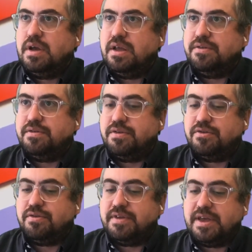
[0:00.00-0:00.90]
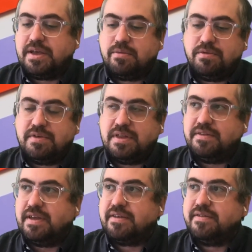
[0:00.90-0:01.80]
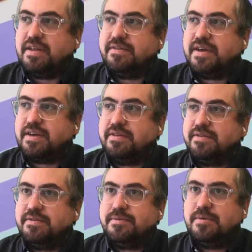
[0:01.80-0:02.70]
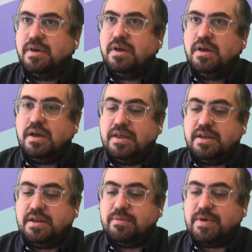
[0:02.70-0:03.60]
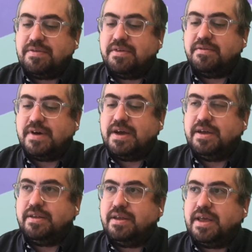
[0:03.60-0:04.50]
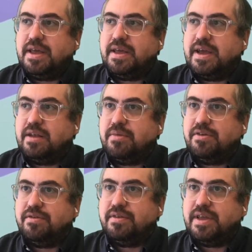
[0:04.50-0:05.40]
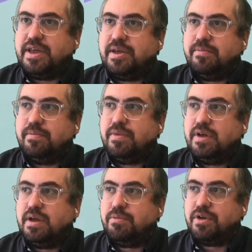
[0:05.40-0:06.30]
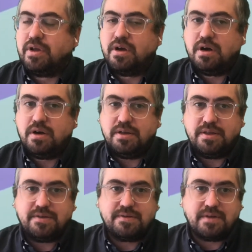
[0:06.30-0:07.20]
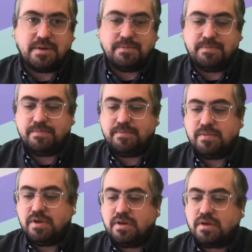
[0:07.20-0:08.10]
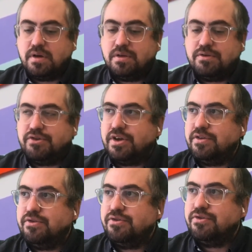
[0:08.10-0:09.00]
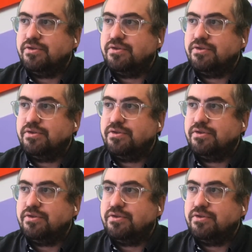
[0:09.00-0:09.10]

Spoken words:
And so this should take, we'll say it takes 10 seconds. And then we have to define a animation name. And we're going to call this color change.